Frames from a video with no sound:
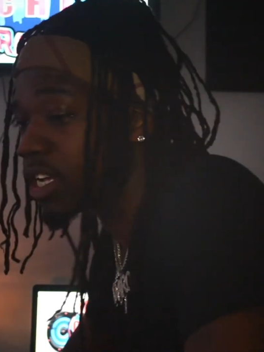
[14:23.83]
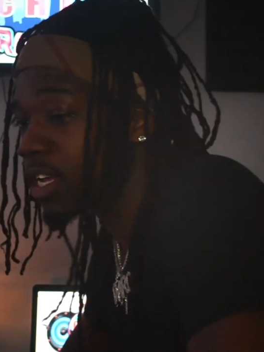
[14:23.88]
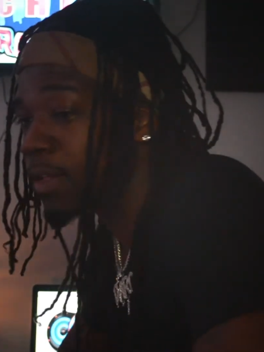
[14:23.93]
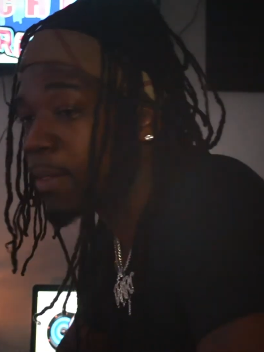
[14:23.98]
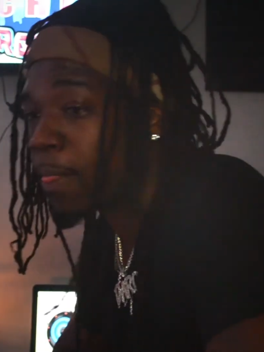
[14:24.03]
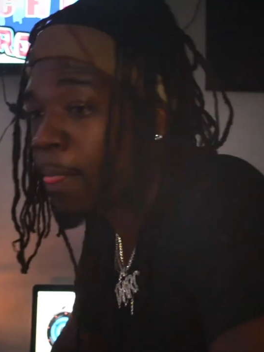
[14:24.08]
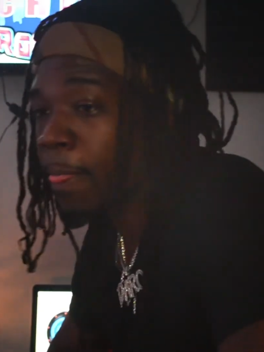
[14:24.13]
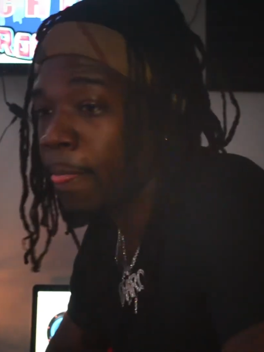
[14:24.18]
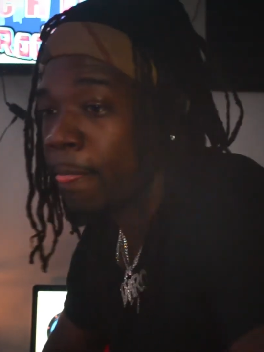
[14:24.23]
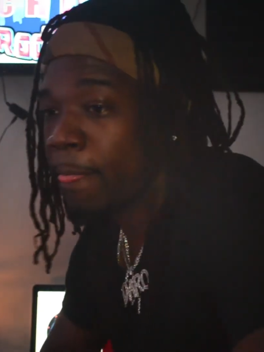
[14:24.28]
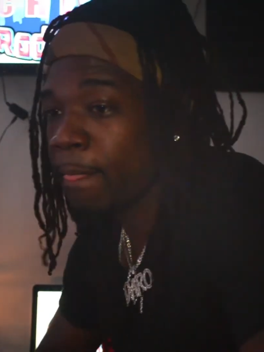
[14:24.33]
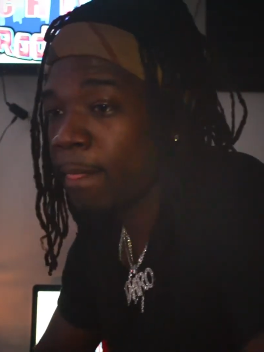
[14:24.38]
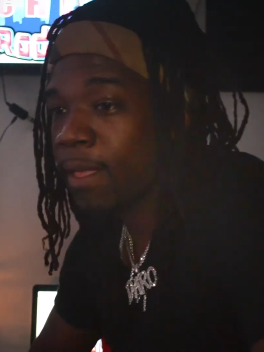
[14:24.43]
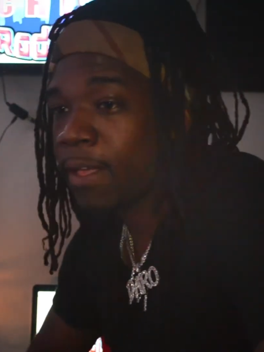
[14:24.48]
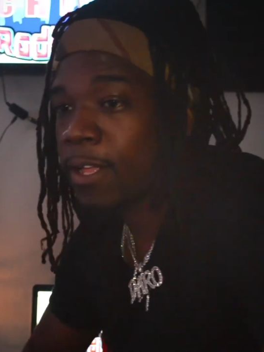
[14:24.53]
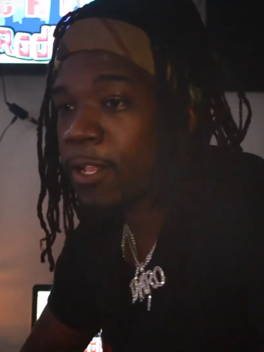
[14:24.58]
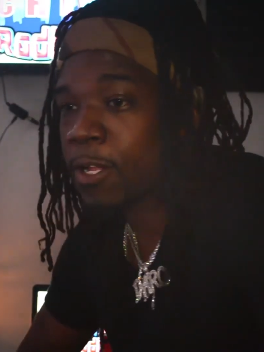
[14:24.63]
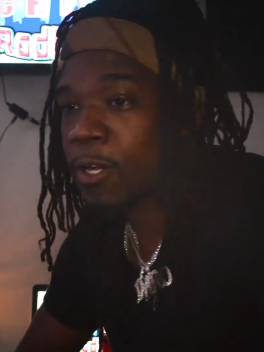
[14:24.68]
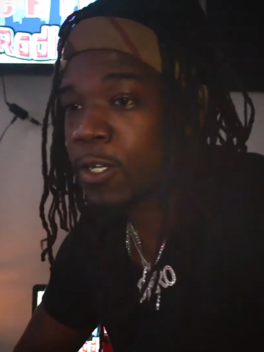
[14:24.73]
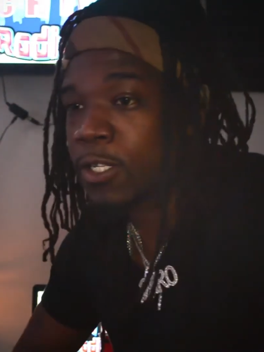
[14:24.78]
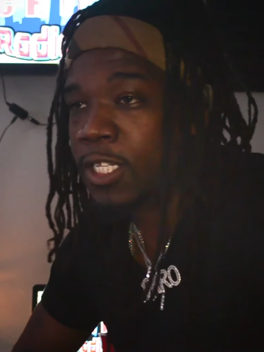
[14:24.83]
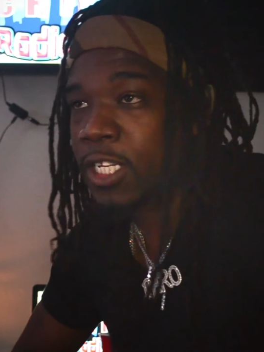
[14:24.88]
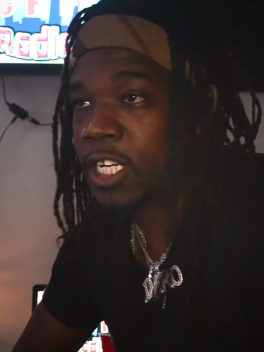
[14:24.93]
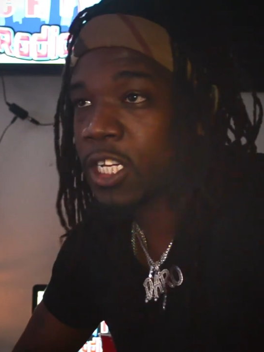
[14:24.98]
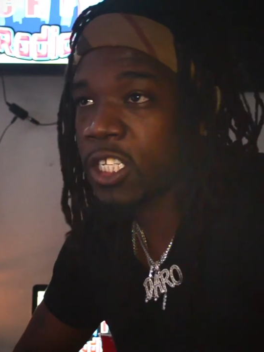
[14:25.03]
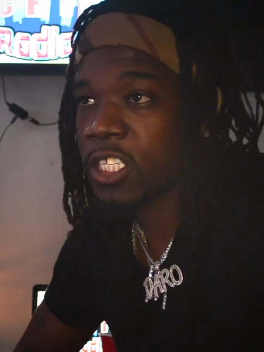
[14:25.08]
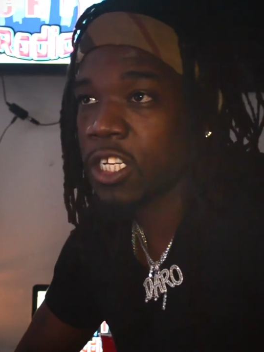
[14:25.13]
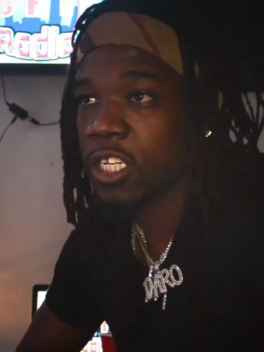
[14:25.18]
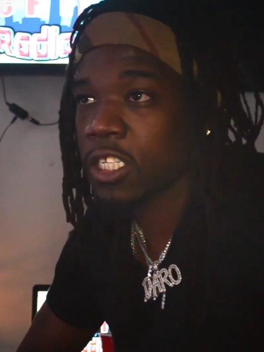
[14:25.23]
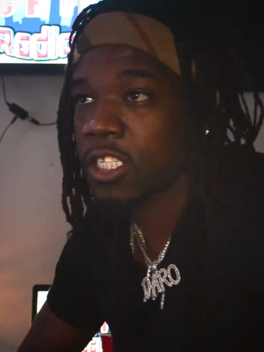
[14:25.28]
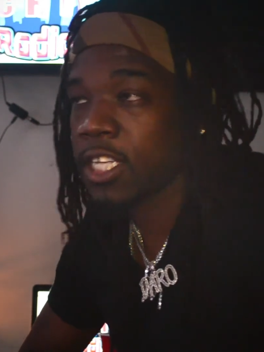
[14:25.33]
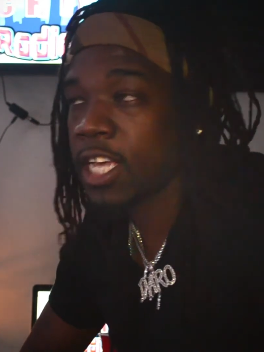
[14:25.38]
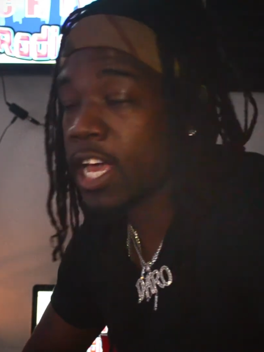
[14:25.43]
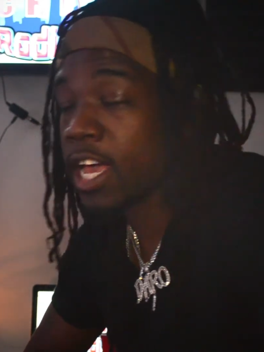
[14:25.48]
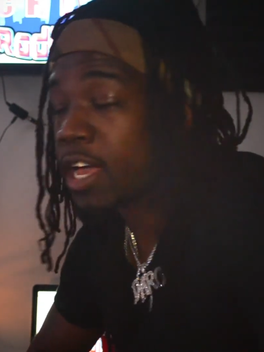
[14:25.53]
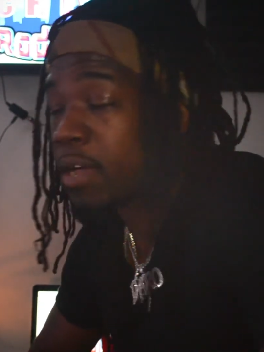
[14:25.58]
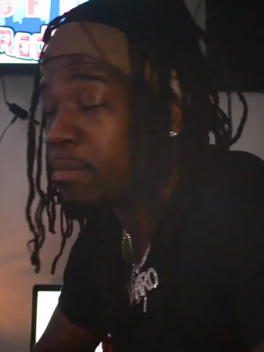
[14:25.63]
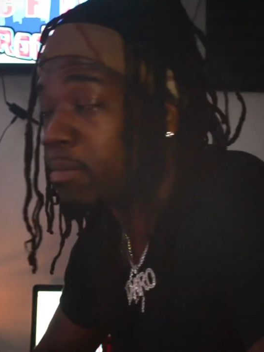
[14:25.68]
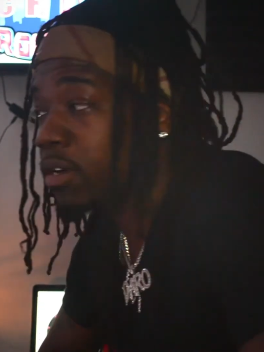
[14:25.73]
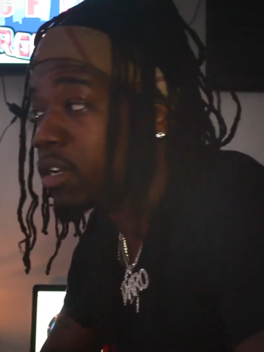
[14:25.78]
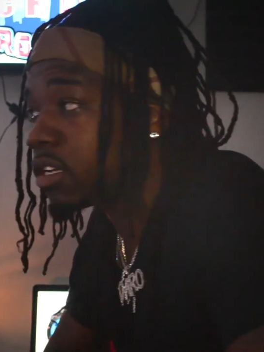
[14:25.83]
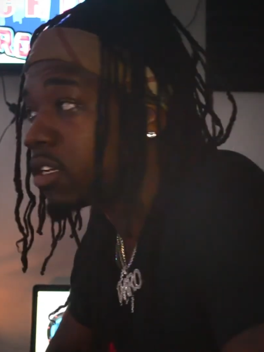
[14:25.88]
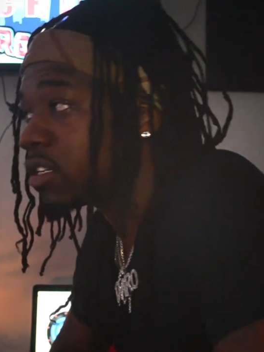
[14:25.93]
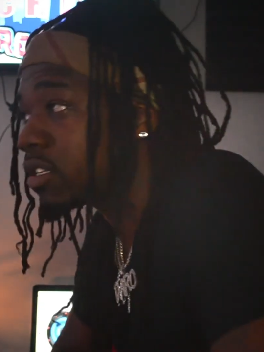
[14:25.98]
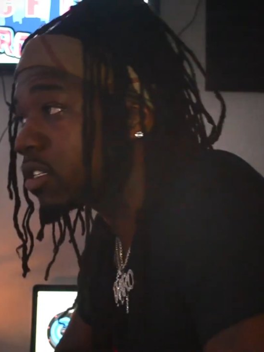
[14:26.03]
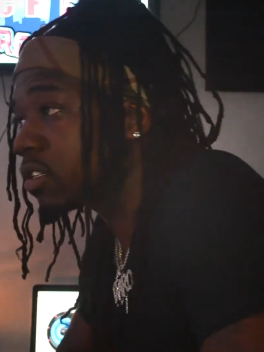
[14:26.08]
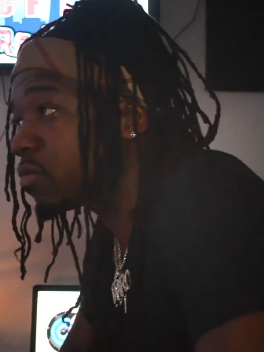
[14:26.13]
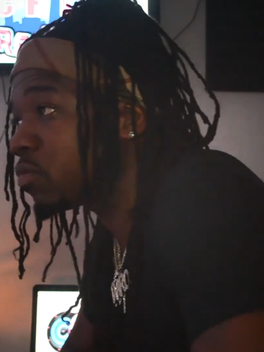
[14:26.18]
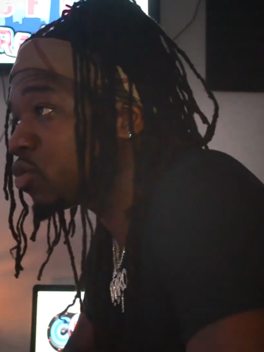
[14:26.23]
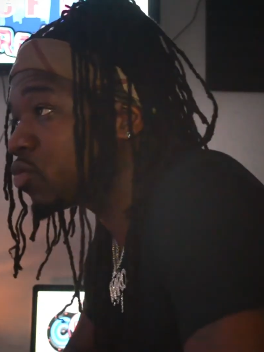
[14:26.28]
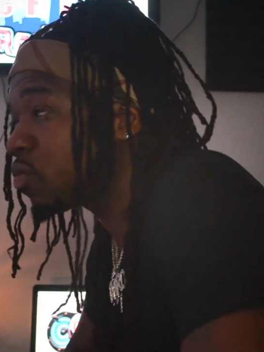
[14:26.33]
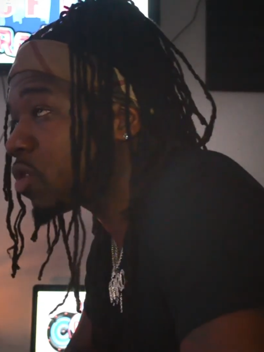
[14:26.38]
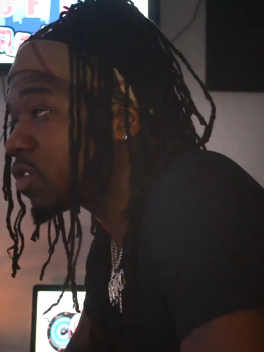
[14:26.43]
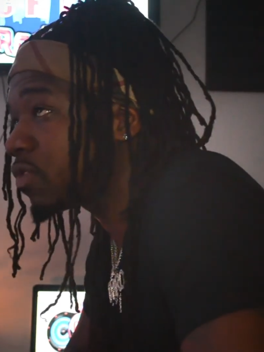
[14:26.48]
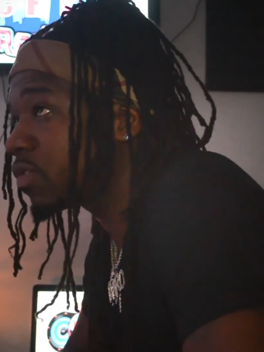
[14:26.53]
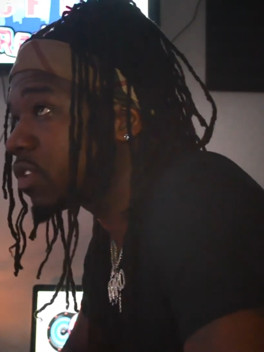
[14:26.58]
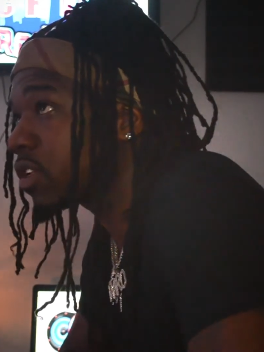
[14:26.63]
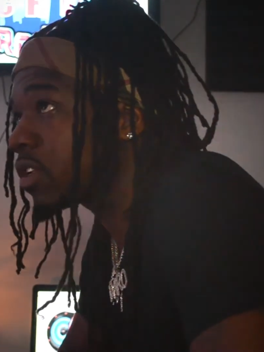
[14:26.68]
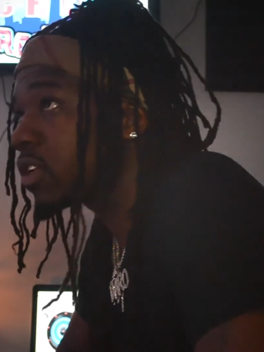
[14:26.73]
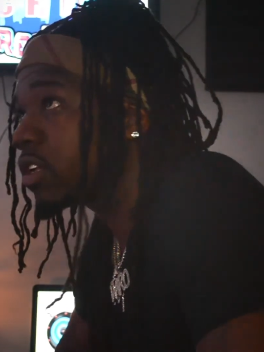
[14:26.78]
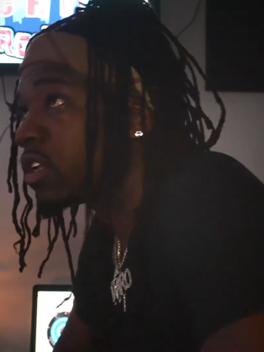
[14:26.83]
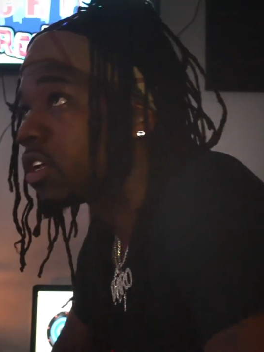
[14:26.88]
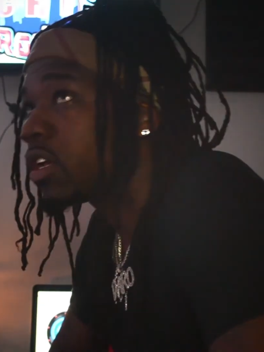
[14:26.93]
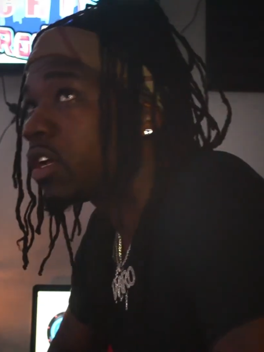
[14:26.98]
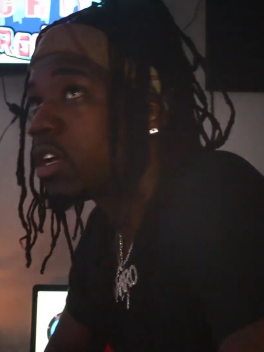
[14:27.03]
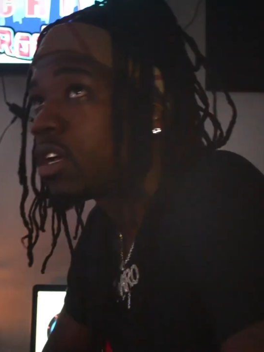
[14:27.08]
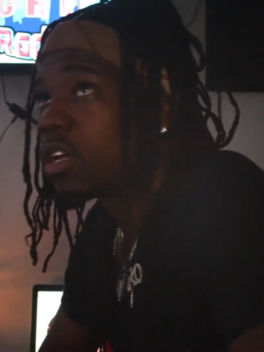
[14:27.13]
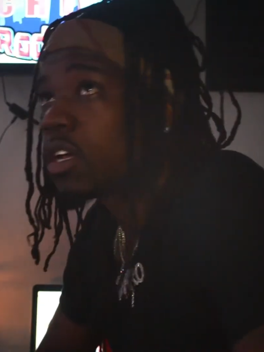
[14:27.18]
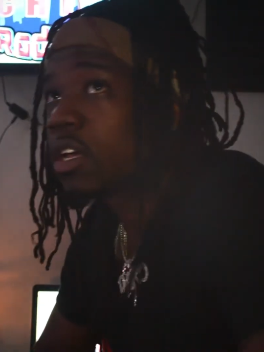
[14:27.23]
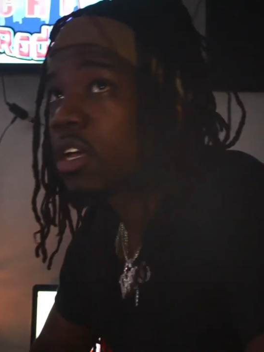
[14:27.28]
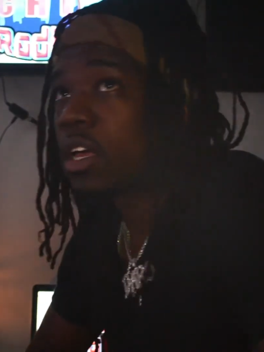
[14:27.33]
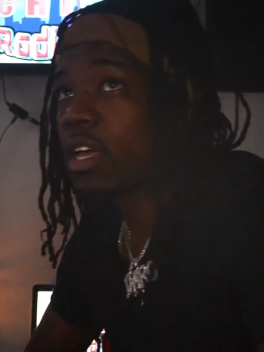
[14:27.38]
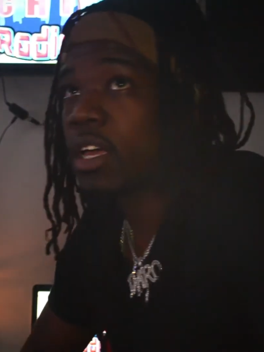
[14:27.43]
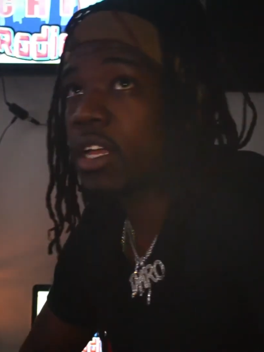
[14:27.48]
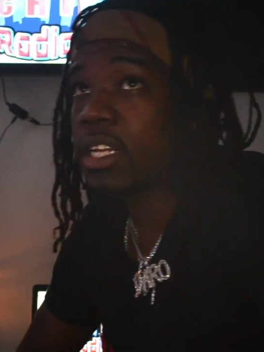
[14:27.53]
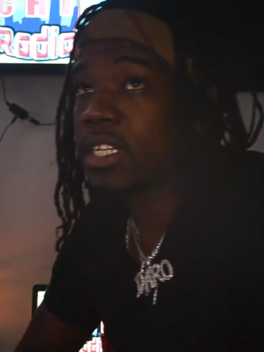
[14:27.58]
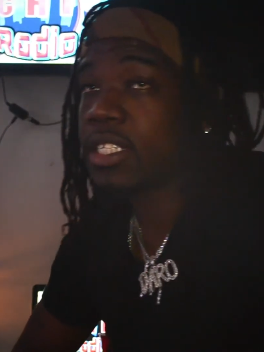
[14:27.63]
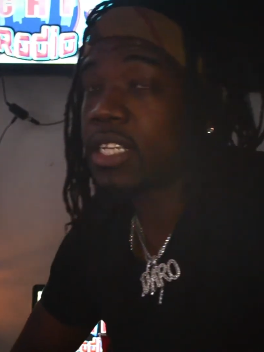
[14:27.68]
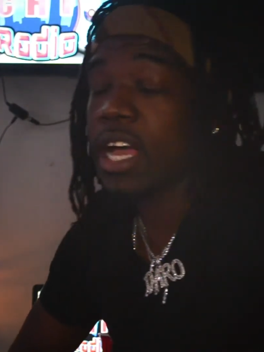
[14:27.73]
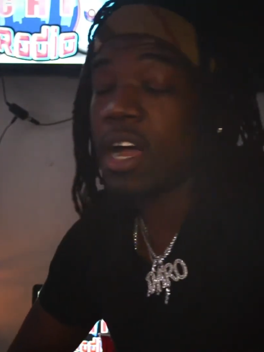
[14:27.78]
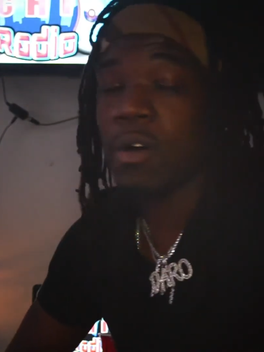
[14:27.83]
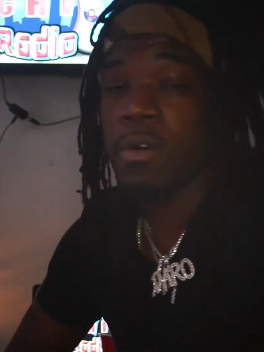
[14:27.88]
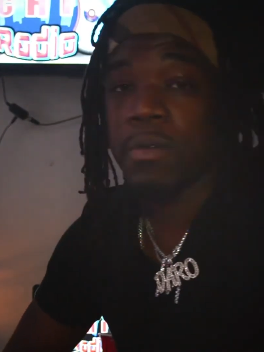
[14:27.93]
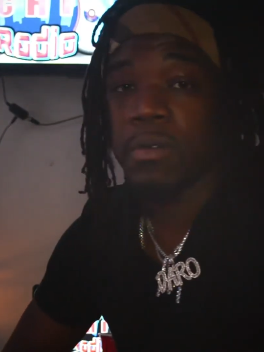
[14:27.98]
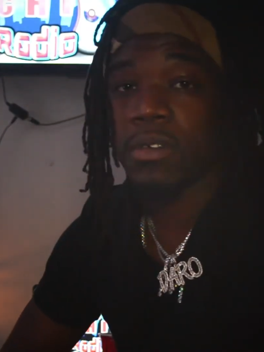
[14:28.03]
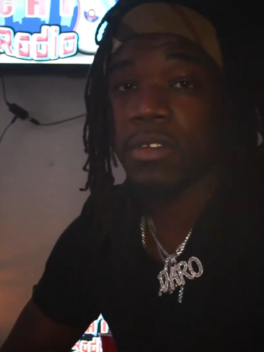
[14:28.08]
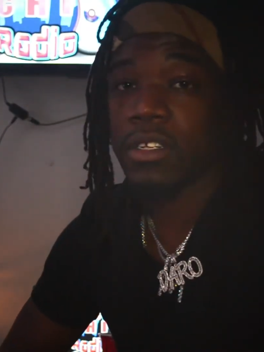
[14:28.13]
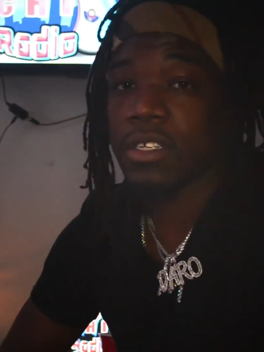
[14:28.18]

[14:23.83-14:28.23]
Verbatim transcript: You know what I'm saying? It took time, but it was worth it. And it's out.